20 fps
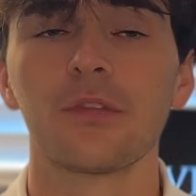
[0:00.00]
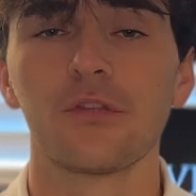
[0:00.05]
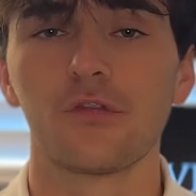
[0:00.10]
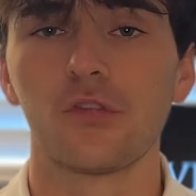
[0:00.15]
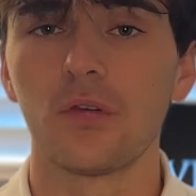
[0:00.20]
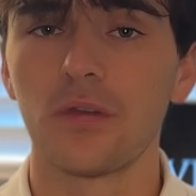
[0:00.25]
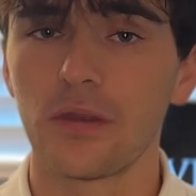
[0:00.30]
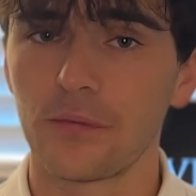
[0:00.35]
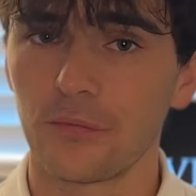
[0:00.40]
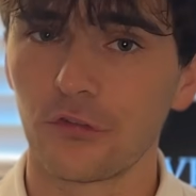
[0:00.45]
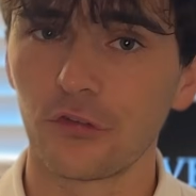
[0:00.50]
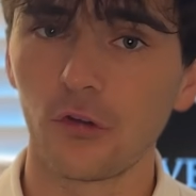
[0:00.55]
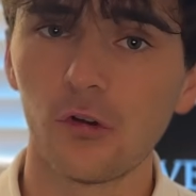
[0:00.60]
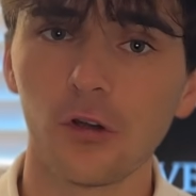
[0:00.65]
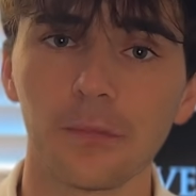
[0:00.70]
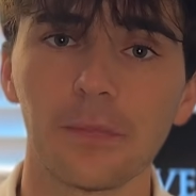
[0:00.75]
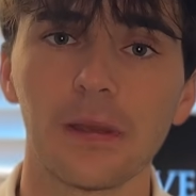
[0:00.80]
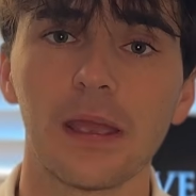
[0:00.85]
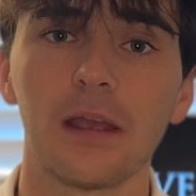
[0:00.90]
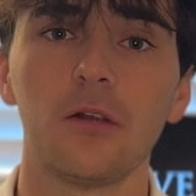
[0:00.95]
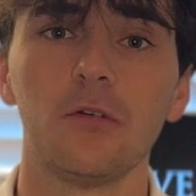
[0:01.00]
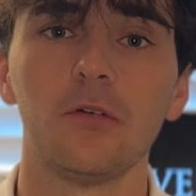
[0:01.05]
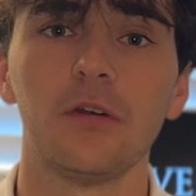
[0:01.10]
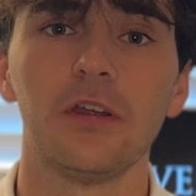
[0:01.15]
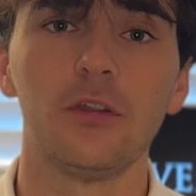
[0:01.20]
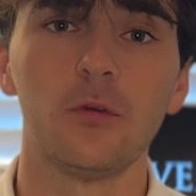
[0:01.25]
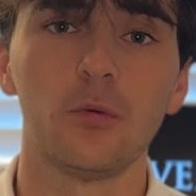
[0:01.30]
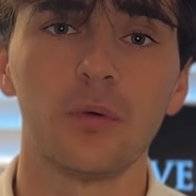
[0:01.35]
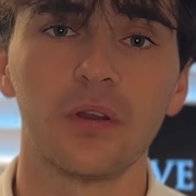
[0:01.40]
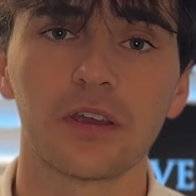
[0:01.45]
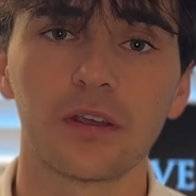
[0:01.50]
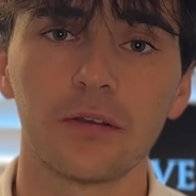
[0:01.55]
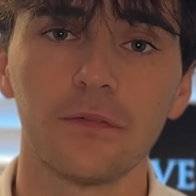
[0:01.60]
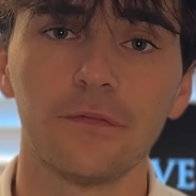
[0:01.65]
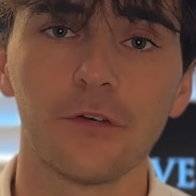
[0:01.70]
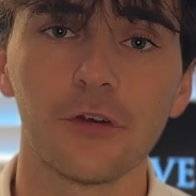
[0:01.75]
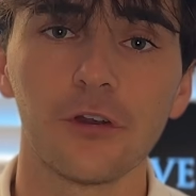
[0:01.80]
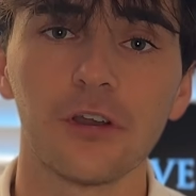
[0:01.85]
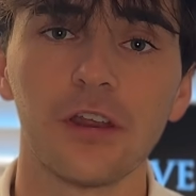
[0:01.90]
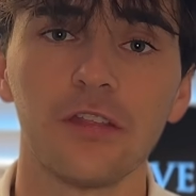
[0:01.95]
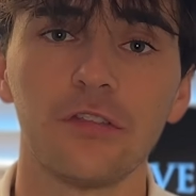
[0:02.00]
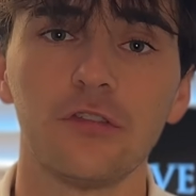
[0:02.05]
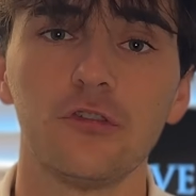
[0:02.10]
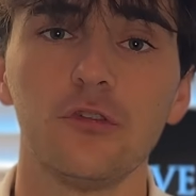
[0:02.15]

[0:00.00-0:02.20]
So you have a solar panel and you want to convert it